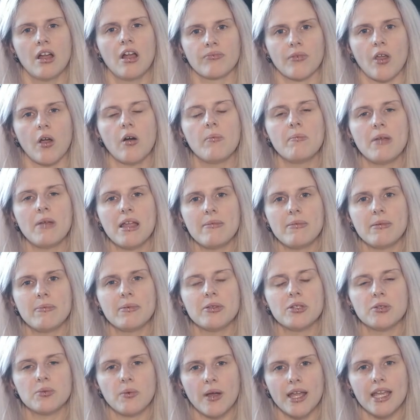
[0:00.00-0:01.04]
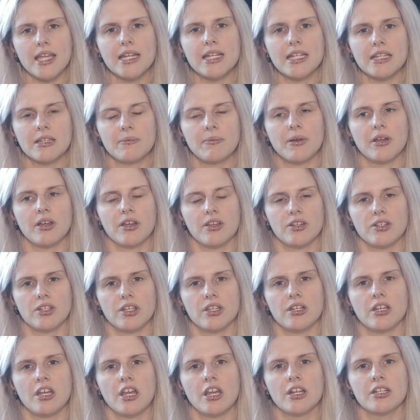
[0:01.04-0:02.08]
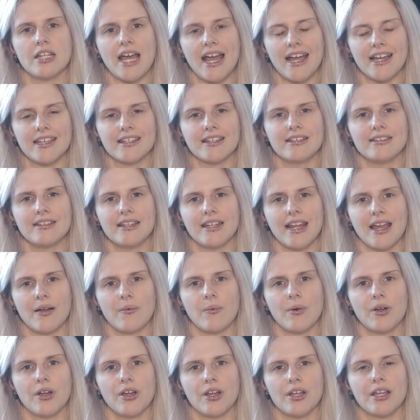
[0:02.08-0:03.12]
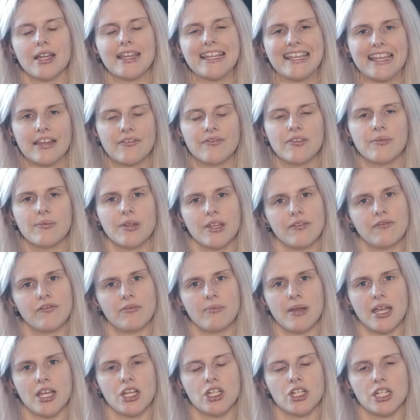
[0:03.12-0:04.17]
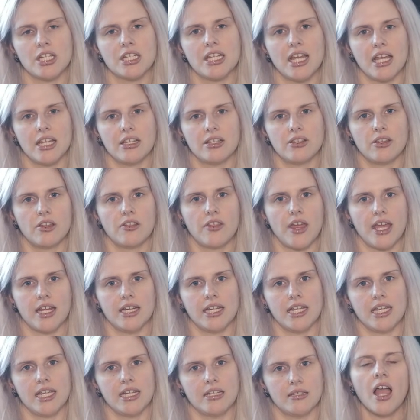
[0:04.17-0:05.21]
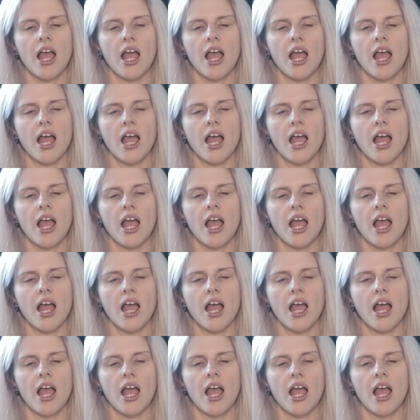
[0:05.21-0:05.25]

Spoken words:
or maybe persuading the person to access the network and give them the information and data that they need.